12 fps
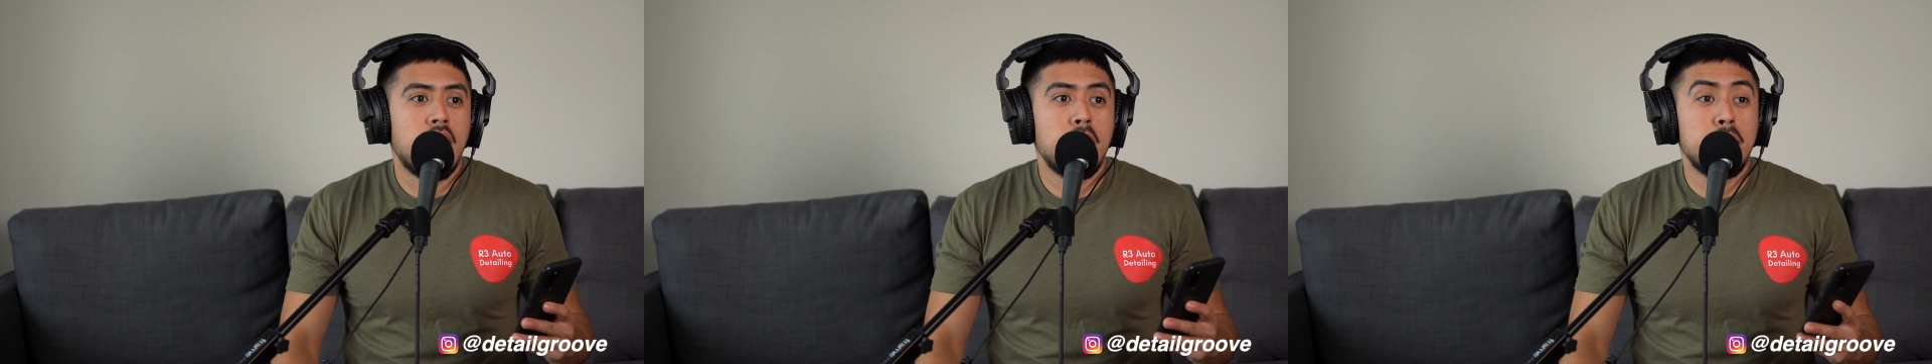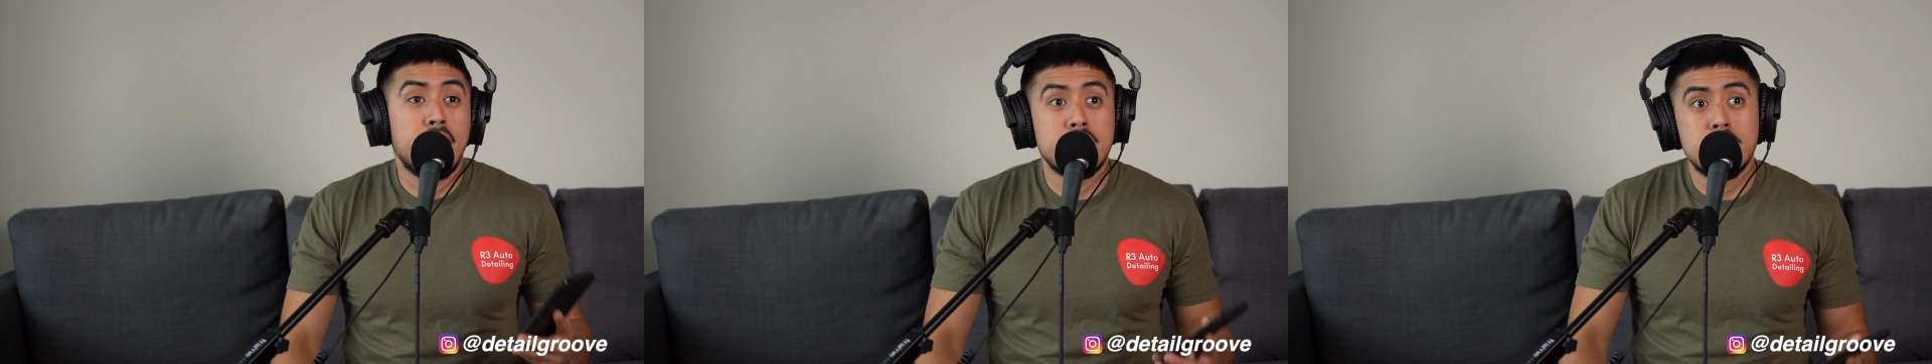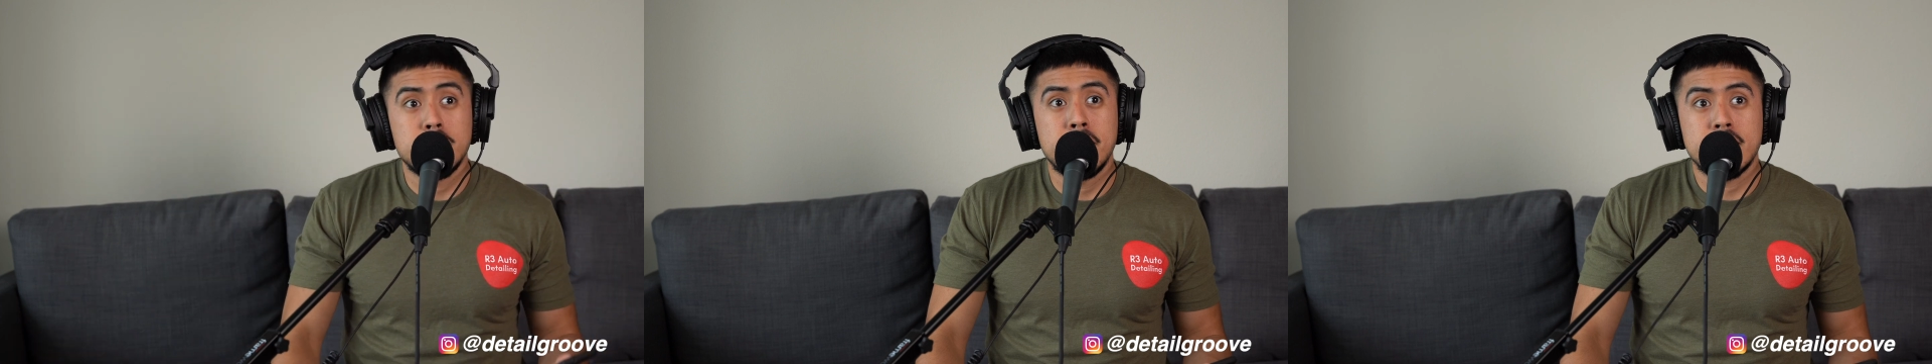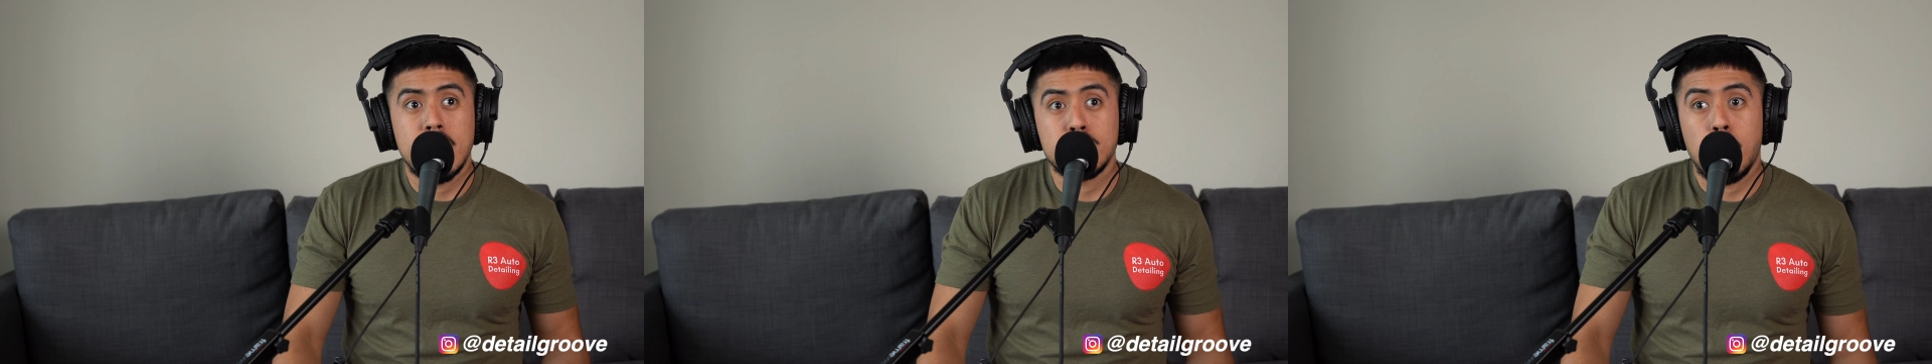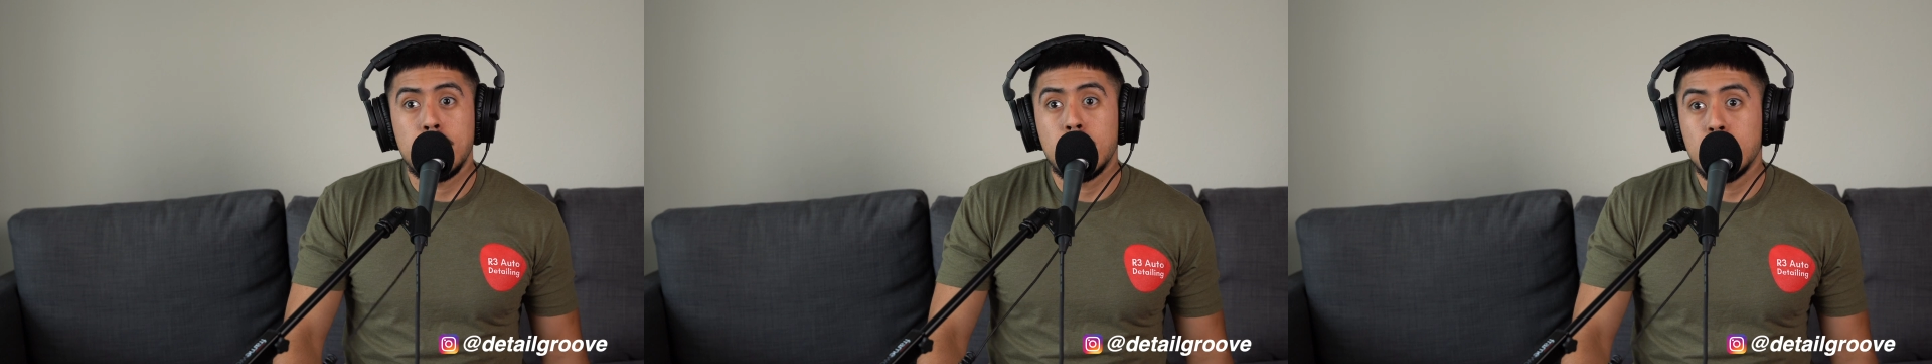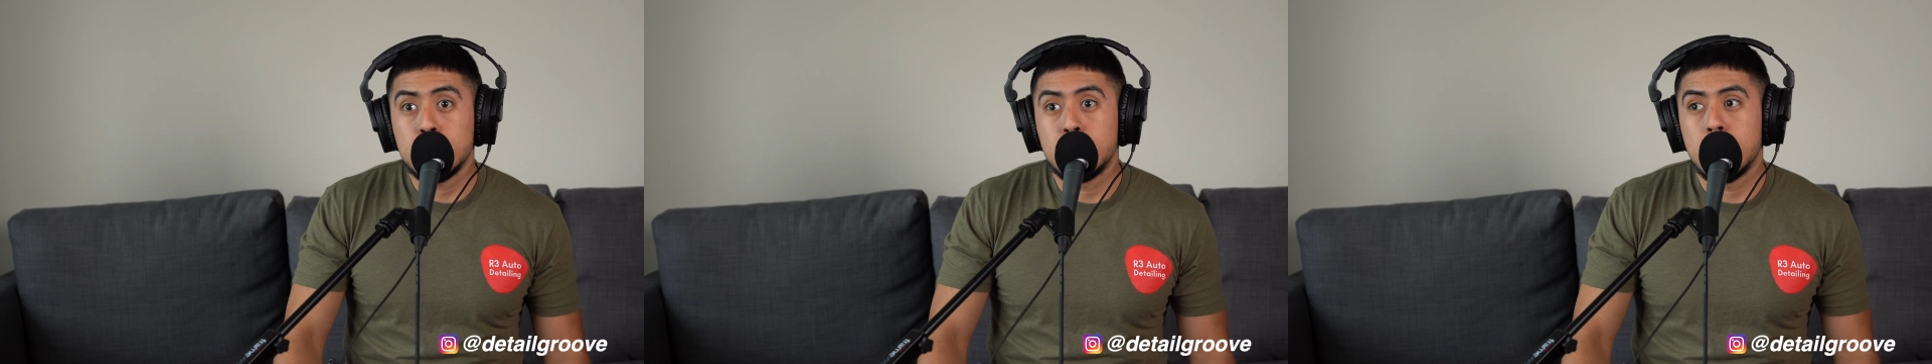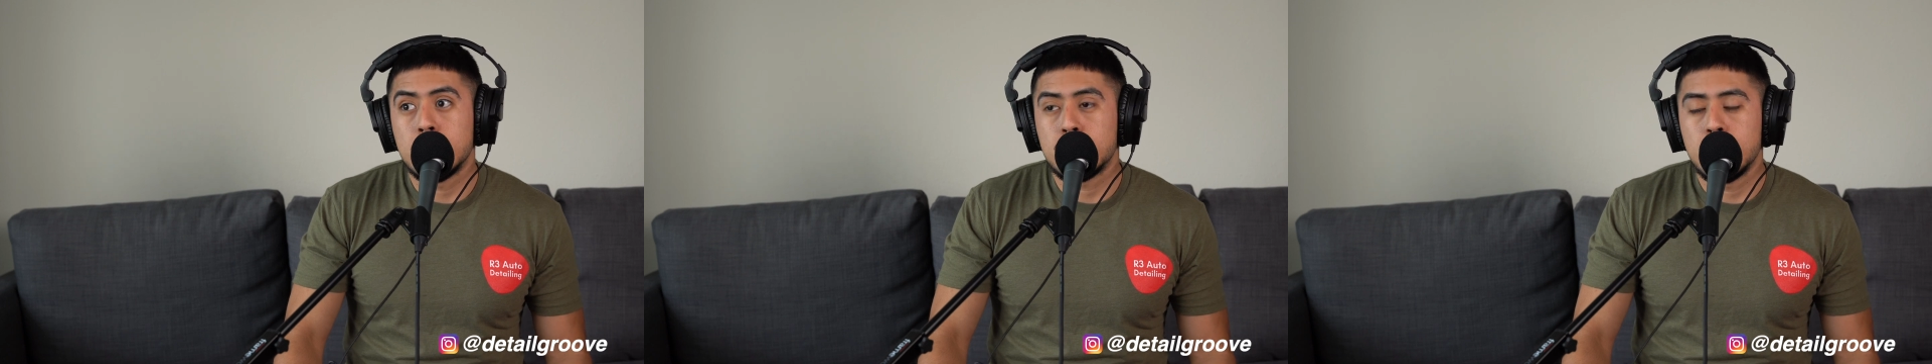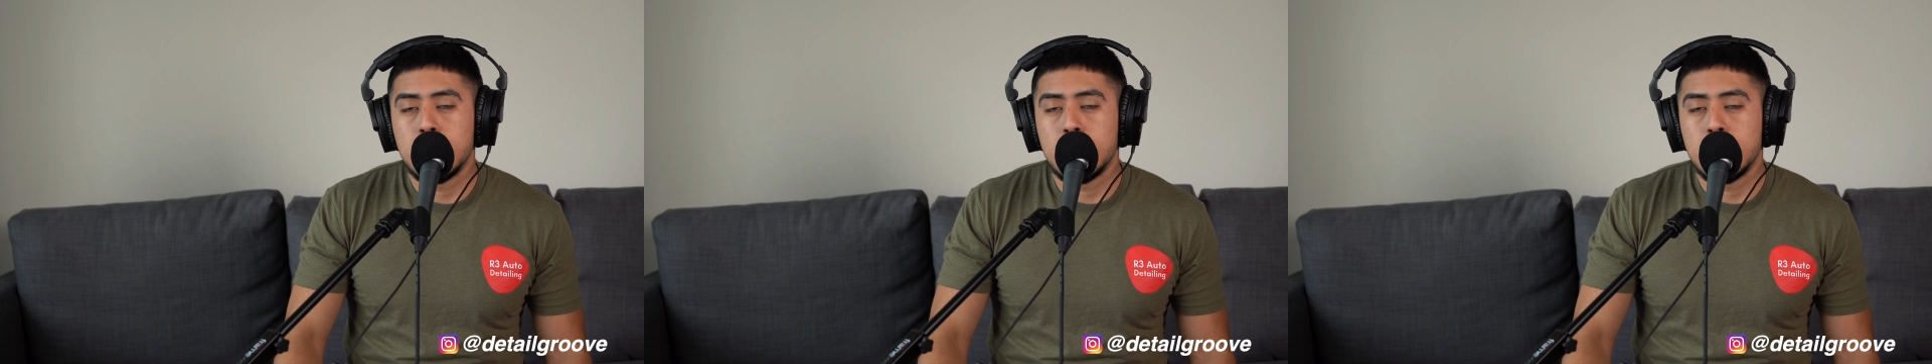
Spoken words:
Because there's been times where we go to